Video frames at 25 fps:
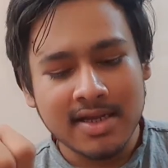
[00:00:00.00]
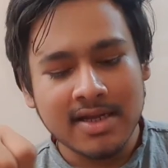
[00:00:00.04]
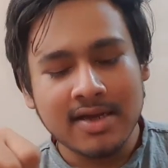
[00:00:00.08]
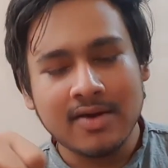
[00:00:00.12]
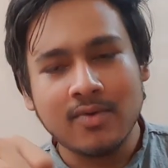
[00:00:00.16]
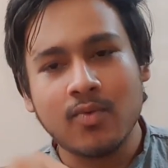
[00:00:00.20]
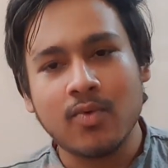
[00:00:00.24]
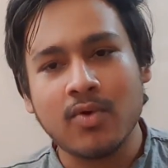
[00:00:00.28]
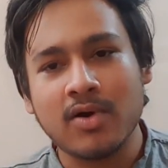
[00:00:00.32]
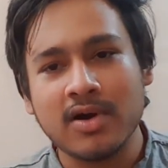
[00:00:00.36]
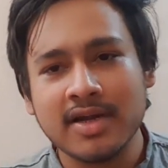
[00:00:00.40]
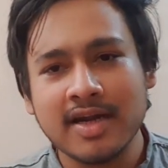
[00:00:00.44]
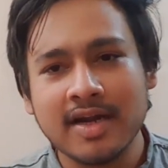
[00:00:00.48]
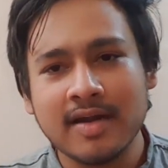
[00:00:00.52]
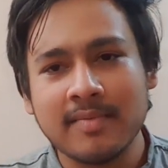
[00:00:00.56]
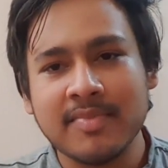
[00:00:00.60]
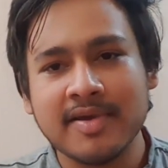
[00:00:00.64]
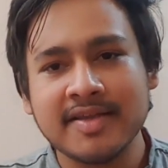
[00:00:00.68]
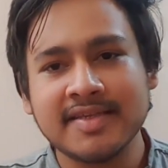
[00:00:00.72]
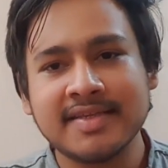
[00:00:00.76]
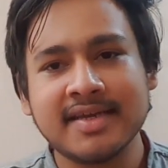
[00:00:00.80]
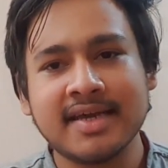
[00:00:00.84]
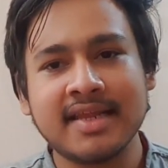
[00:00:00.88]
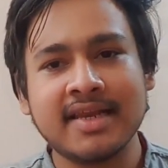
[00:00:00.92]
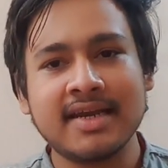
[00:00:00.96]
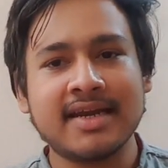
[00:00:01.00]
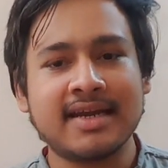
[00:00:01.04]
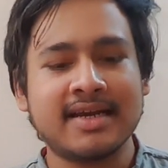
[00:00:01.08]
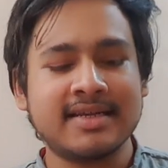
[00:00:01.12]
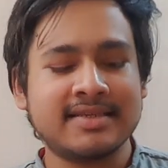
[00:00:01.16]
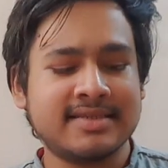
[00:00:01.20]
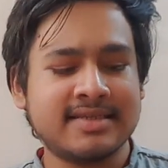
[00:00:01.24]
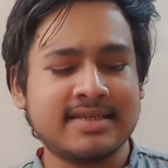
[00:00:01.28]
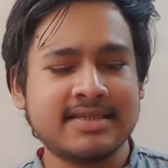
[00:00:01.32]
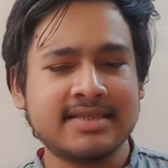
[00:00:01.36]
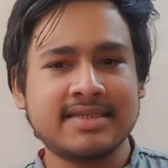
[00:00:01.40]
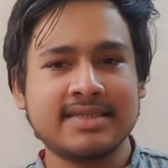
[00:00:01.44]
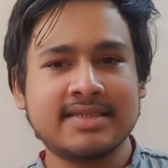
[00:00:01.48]
What it basically does
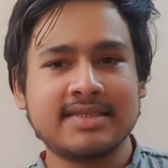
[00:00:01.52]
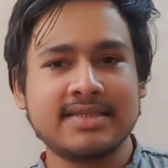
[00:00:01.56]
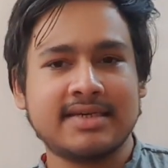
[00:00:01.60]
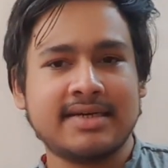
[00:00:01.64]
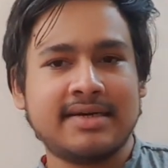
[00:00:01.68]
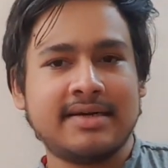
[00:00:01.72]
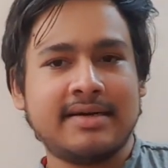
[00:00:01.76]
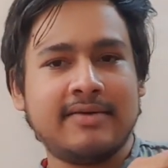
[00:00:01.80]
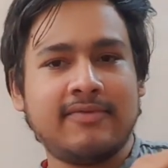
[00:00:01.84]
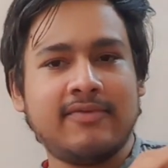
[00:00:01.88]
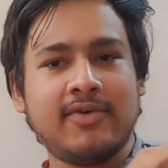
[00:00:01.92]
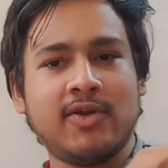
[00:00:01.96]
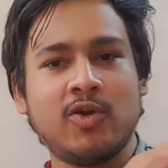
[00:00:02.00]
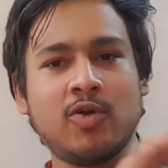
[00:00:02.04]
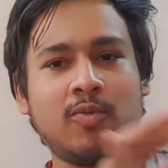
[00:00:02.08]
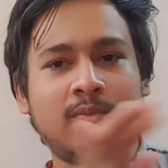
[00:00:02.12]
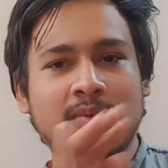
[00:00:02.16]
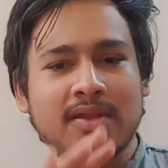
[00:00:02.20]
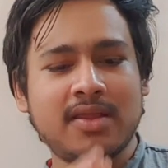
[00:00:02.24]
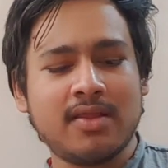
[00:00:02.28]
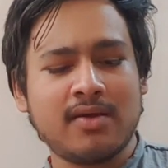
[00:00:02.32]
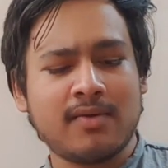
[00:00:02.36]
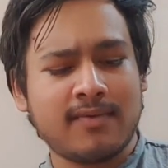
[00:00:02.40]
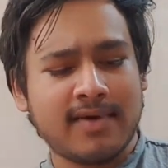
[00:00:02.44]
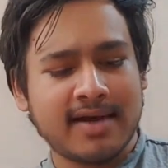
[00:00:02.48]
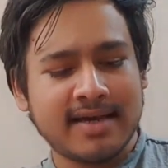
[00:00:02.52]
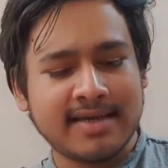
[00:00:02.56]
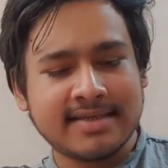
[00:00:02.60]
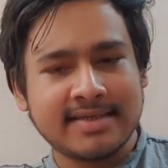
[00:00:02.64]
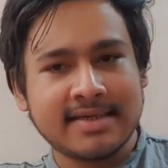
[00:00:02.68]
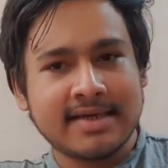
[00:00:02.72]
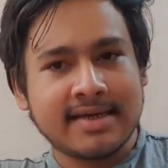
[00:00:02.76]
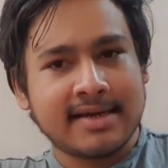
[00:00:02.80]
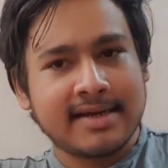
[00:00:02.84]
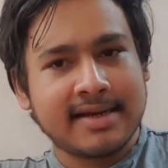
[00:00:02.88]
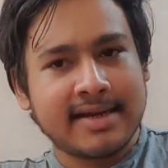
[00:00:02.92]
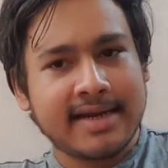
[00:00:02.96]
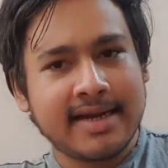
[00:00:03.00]
is, when you open the
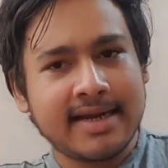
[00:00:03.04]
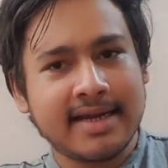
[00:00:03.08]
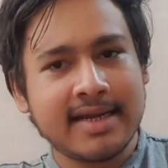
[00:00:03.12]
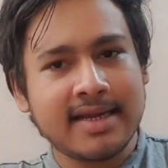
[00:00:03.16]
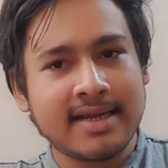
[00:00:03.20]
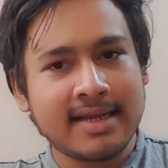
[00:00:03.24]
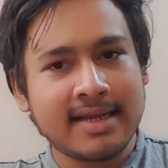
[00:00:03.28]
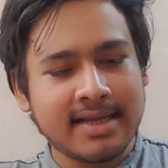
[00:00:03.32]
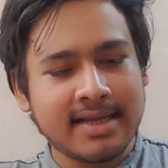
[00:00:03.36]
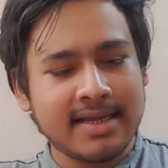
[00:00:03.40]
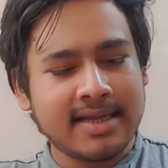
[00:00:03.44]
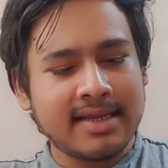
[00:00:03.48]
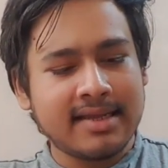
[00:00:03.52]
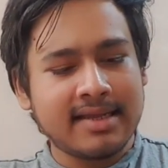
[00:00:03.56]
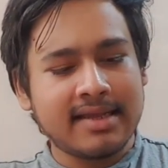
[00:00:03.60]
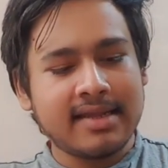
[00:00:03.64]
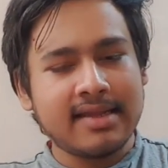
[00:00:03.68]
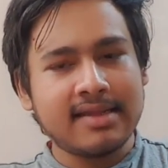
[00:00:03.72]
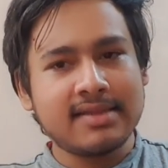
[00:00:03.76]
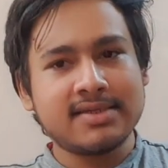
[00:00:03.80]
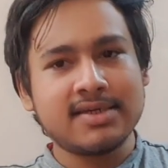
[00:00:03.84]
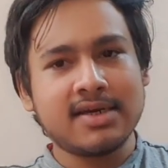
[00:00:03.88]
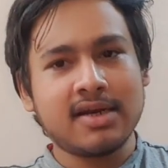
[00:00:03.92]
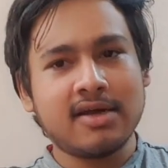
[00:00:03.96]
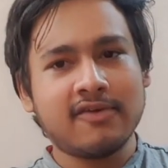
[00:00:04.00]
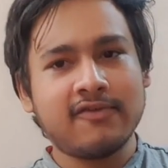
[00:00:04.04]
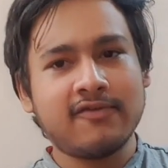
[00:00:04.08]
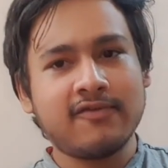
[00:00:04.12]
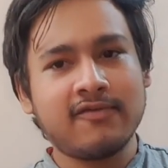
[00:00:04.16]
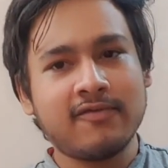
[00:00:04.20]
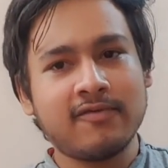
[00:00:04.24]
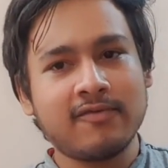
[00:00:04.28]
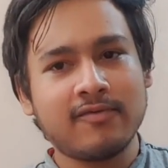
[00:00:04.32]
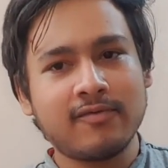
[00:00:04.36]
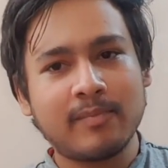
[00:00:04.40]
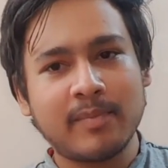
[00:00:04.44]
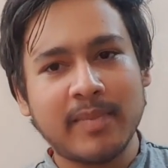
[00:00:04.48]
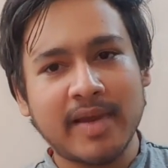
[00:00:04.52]
visor, right, instead of
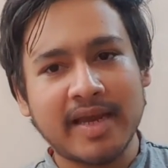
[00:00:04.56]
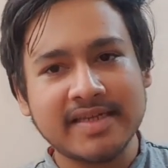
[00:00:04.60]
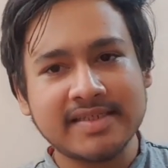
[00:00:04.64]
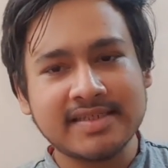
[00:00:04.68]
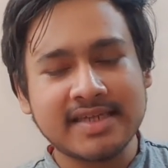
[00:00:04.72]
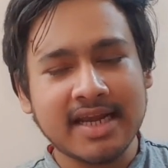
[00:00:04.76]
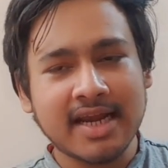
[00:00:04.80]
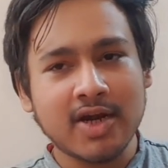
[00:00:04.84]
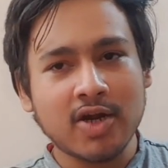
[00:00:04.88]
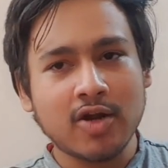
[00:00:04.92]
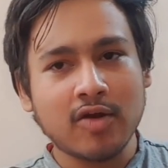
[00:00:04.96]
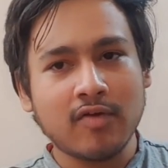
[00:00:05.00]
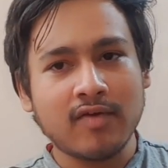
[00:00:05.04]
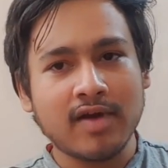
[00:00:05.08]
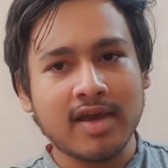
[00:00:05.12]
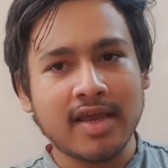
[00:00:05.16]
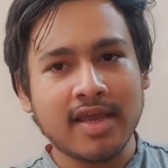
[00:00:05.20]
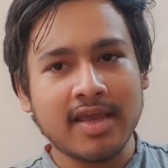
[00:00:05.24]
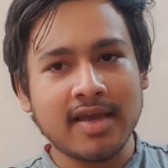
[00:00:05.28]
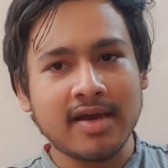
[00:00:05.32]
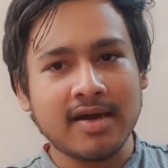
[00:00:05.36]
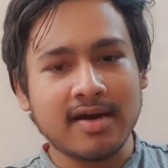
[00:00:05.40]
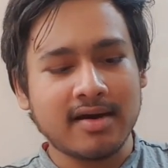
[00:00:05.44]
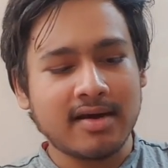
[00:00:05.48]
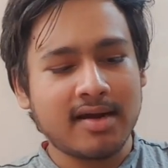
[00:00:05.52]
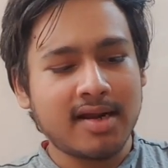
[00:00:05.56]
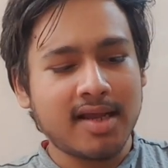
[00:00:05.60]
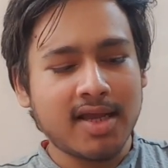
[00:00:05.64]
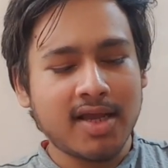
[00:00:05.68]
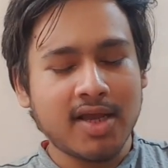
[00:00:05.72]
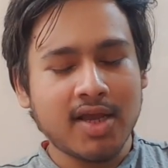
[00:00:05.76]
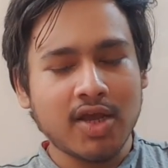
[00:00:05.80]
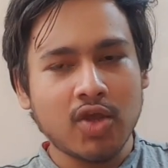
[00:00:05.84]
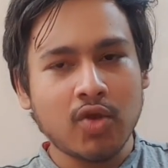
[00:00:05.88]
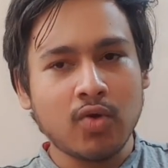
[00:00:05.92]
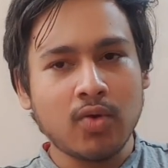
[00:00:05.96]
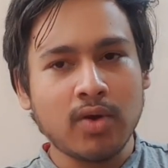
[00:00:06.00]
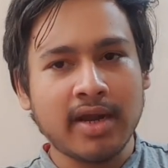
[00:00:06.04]
pasting it over here,
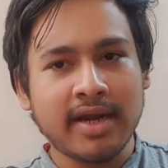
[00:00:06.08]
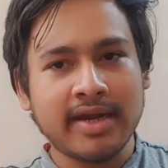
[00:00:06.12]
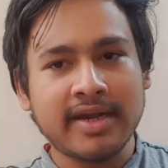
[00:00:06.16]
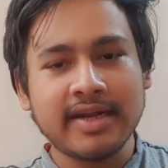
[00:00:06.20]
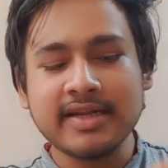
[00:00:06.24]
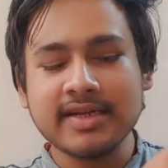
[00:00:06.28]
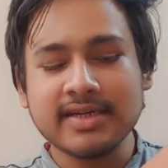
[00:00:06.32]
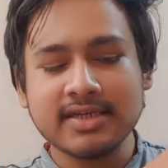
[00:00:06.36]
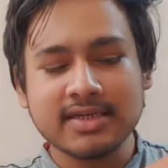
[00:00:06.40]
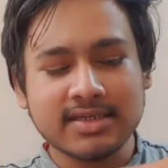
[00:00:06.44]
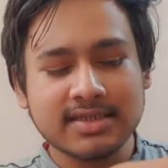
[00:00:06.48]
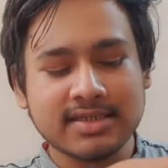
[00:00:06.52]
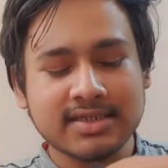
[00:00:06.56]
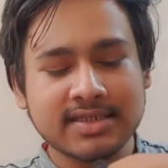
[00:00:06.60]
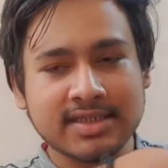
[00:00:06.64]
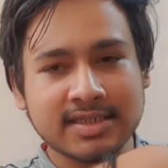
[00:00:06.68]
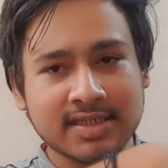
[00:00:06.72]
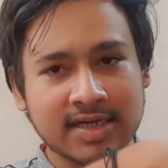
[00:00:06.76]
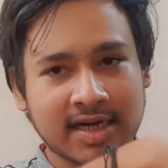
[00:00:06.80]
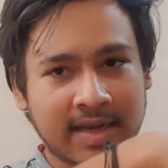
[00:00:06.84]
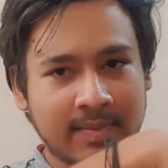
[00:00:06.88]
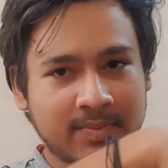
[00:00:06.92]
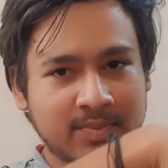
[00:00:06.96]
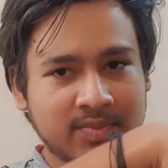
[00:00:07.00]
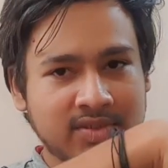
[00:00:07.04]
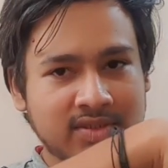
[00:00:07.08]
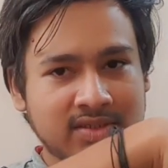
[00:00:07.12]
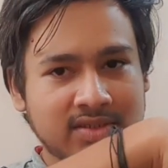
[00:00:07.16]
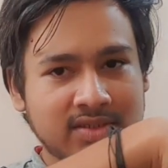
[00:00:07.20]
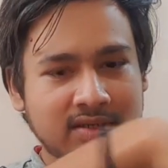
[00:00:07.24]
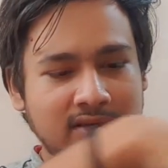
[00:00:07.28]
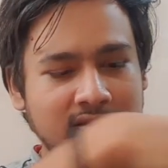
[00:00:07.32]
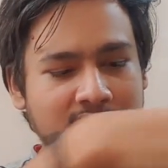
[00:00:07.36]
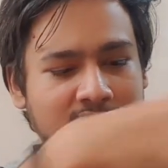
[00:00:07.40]
you get a straps.